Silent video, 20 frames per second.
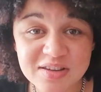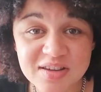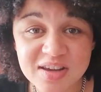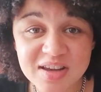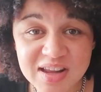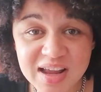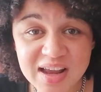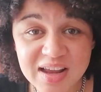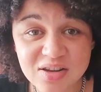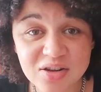
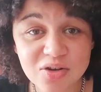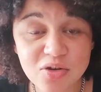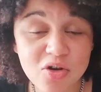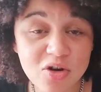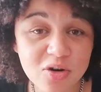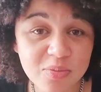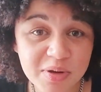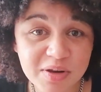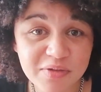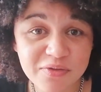cadet in
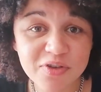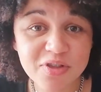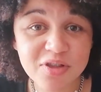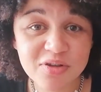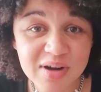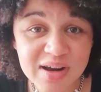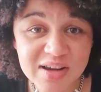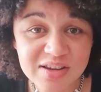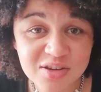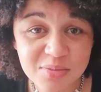orbit for the
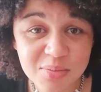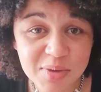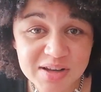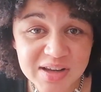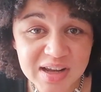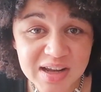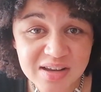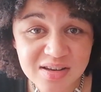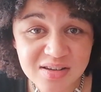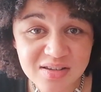rest of my
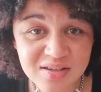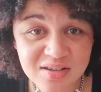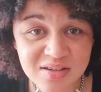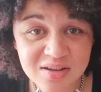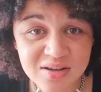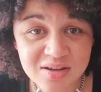days.